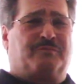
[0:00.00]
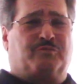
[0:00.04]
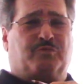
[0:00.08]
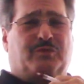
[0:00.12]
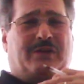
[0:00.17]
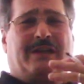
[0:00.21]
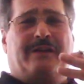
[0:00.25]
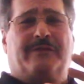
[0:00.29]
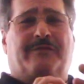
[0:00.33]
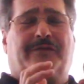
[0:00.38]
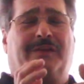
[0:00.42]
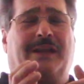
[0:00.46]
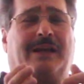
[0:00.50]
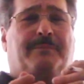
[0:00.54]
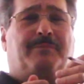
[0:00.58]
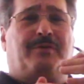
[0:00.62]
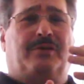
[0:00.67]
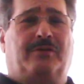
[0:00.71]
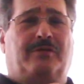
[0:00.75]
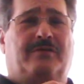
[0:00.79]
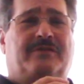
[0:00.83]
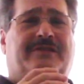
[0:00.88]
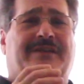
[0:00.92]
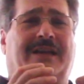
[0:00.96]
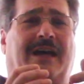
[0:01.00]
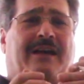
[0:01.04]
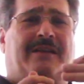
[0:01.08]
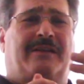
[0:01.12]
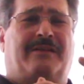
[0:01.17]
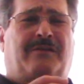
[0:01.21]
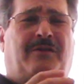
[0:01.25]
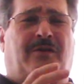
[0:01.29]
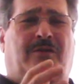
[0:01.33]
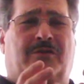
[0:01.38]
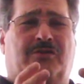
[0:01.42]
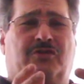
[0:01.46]
re-inflate balloons
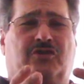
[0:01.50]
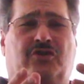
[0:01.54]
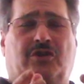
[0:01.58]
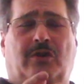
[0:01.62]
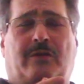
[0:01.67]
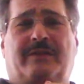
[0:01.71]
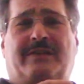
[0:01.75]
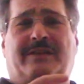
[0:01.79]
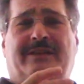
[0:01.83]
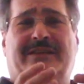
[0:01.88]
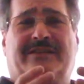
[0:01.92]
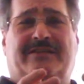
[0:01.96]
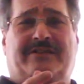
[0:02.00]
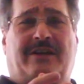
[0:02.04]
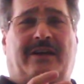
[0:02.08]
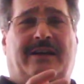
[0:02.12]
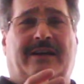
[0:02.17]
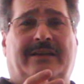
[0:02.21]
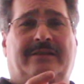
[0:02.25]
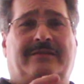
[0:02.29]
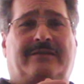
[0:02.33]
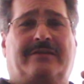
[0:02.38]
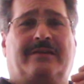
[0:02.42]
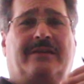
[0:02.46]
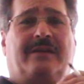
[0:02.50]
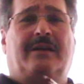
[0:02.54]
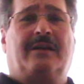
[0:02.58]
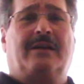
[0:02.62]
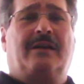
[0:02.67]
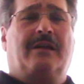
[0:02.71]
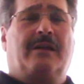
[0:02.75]
that are showing these signs.